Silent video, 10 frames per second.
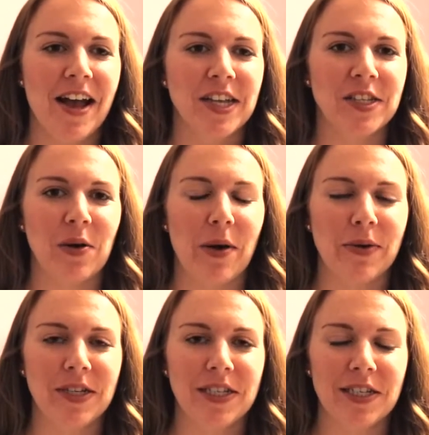So I
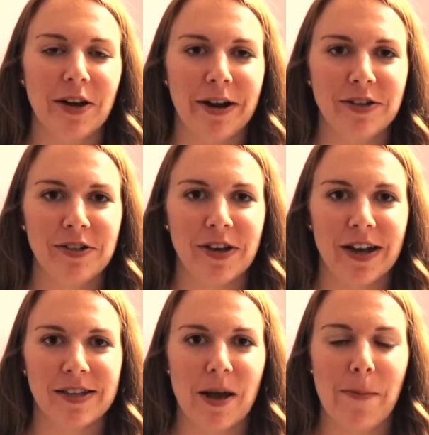wanted to talk to you
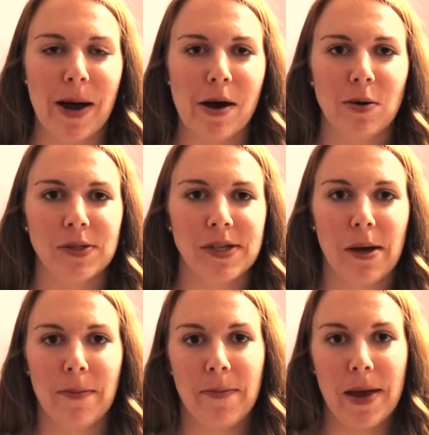guys about
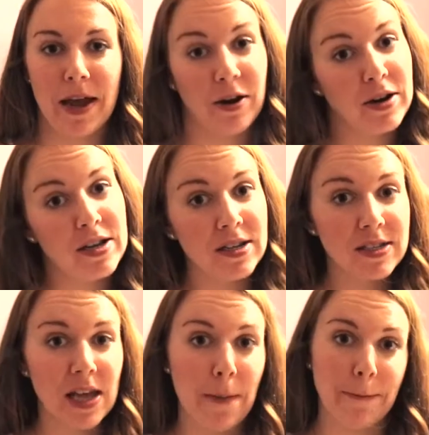some areas
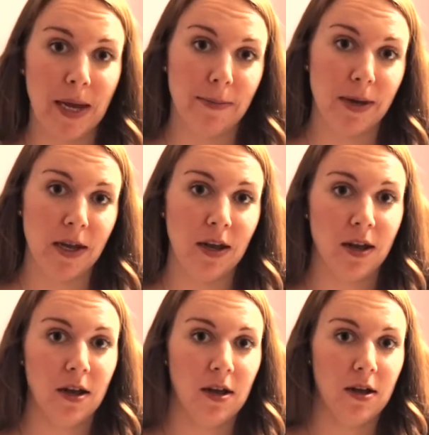that
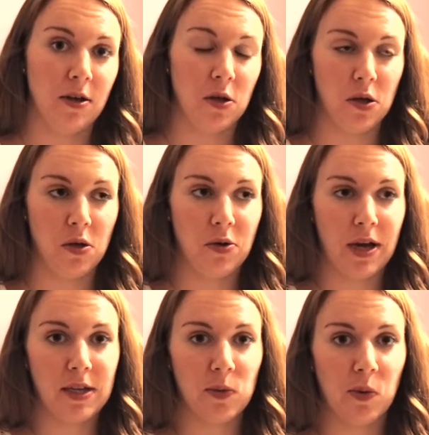maybe you
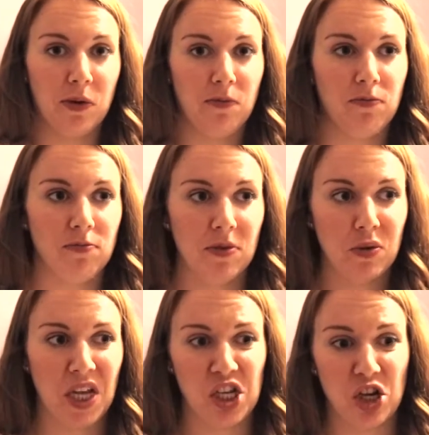guys would
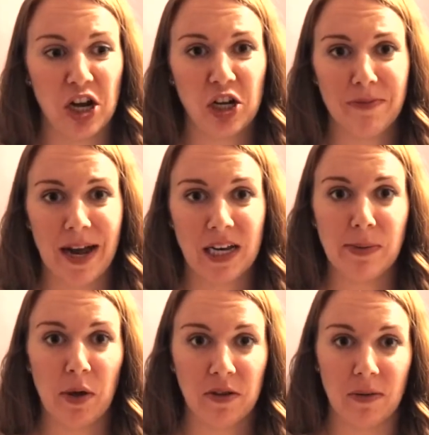like jog your mind
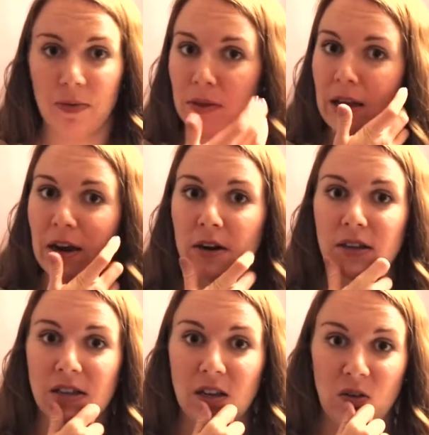about, some
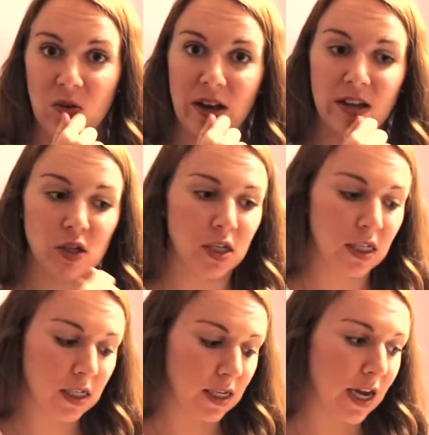areas that you guys could
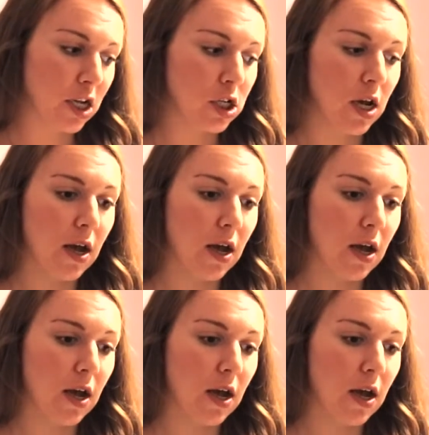Destash,